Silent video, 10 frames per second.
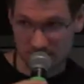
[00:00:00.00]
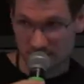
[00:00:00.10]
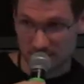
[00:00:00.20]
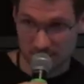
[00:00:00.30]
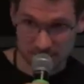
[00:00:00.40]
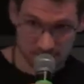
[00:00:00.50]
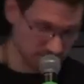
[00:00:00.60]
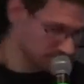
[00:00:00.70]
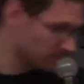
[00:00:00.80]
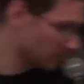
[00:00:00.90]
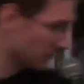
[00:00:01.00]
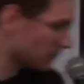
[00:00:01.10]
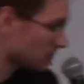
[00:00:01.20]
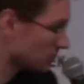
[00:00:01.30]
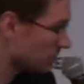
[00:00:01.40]
That's an
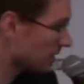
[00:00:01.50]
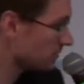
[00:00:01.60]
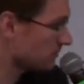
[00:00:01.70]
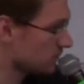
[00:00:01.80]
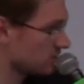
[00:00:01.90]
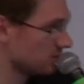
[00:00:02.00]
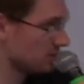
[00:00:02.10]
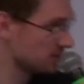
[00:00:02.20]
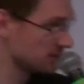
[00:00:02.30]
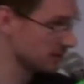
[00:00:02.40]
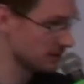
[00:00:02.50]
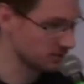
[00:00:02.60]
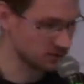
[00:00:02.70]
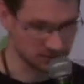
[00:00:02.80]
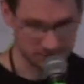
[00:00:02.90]
important part for the
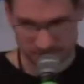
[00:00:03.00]
SyncAdapter.